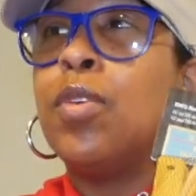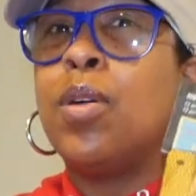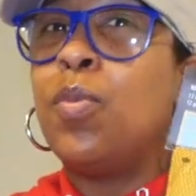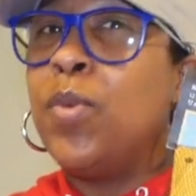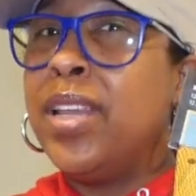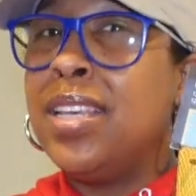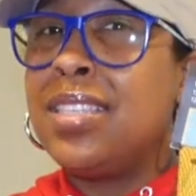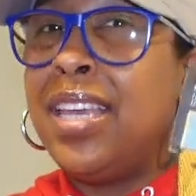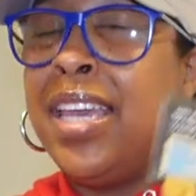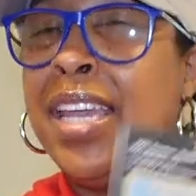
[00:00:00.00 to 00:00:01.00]
when it's
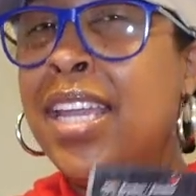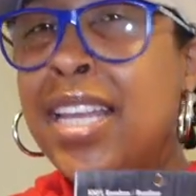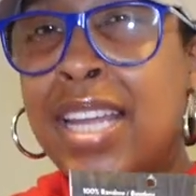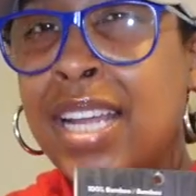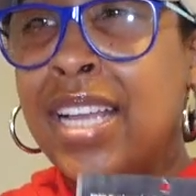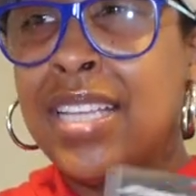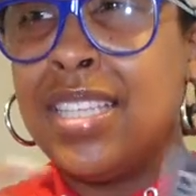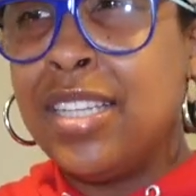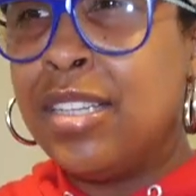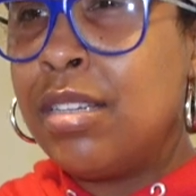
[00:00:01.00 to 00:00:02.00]
heated, is
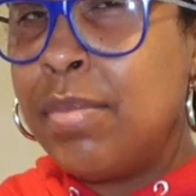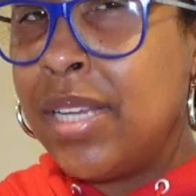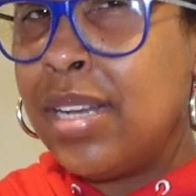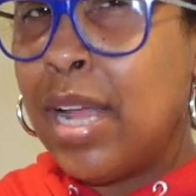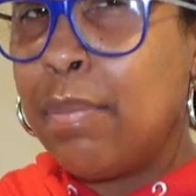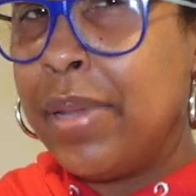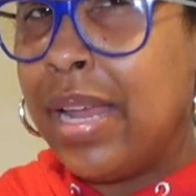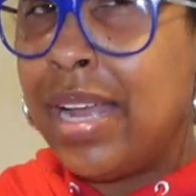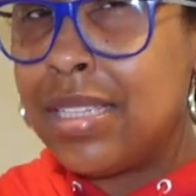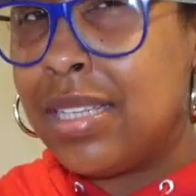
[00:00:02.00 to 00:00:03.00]
a little bit of that
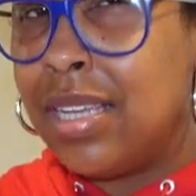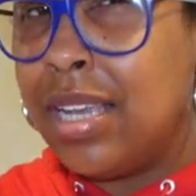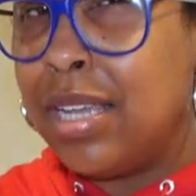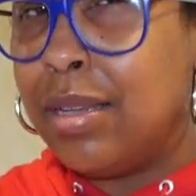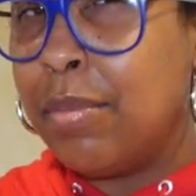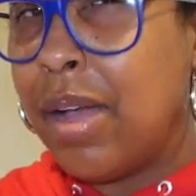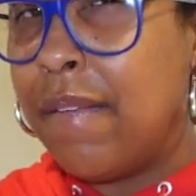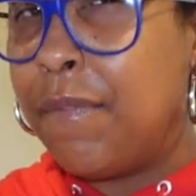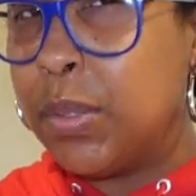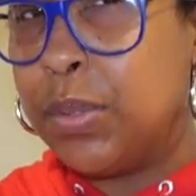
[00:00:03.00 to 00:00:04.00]
plastic getting in my
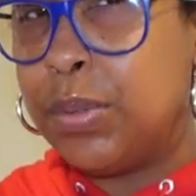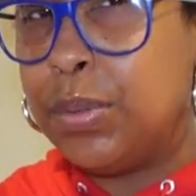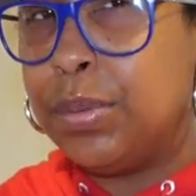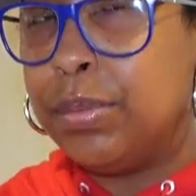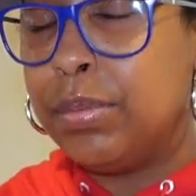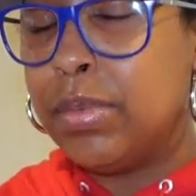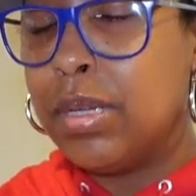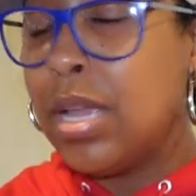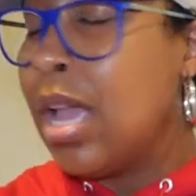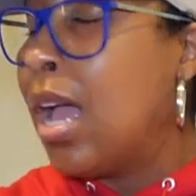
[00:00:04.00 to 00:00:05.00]
food.
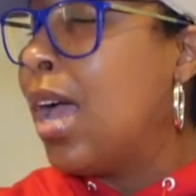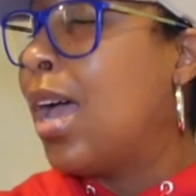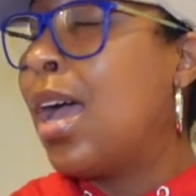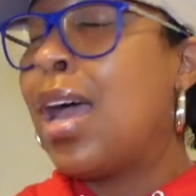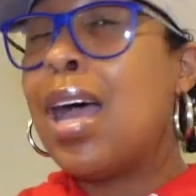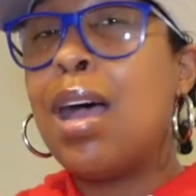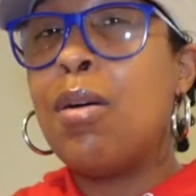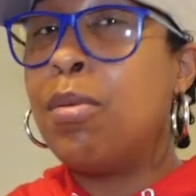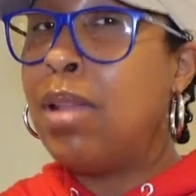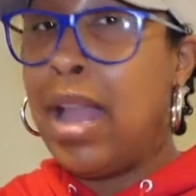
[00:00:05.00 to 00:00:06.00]
I
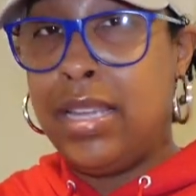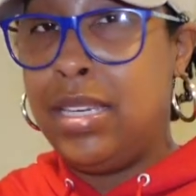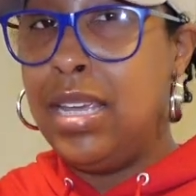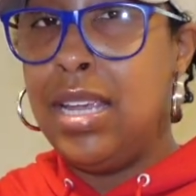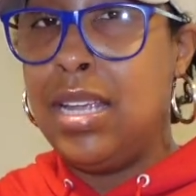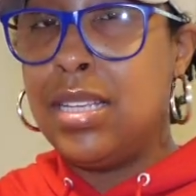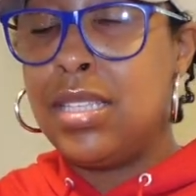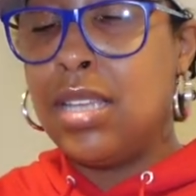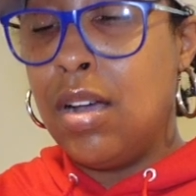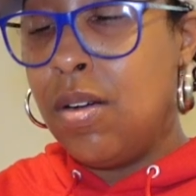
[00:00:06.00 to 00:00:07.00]
don't like that.
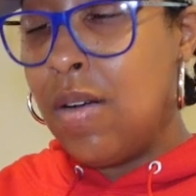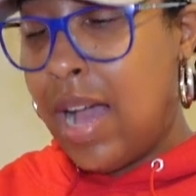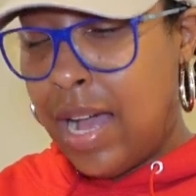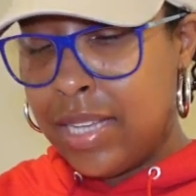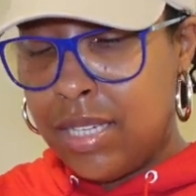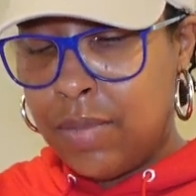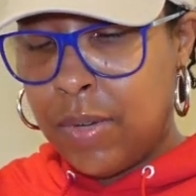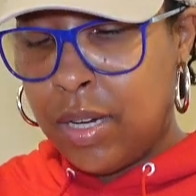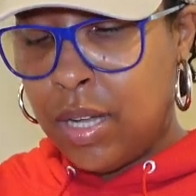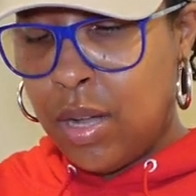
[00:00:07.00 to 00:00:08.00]
So I just
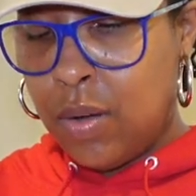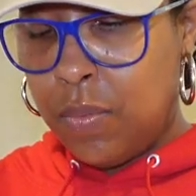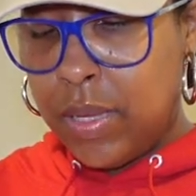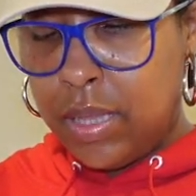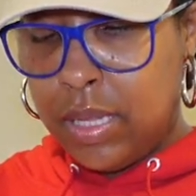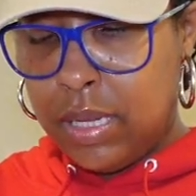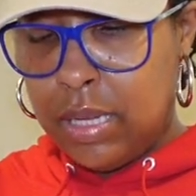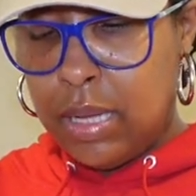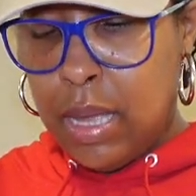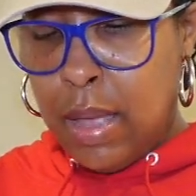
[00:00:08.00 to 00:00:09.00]
want to go with the